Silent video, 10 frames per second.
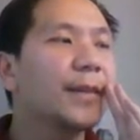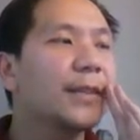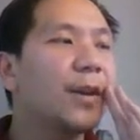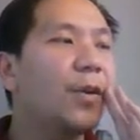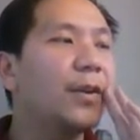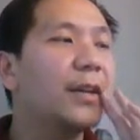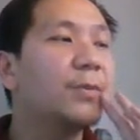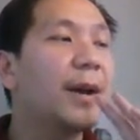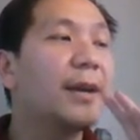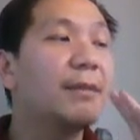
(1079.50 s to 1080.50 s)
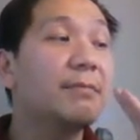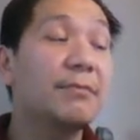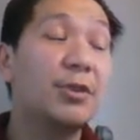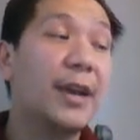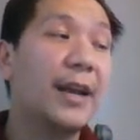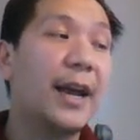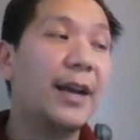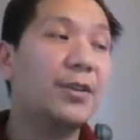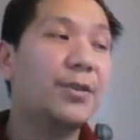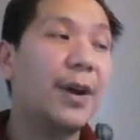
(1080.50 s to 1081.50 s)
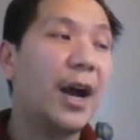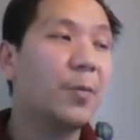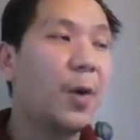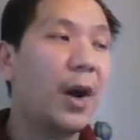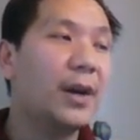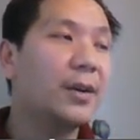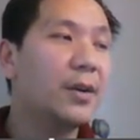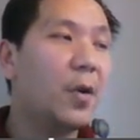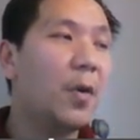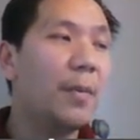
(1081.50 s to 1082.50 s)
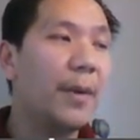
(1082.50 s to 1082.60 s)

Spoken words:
So that's why you can either do hardwired or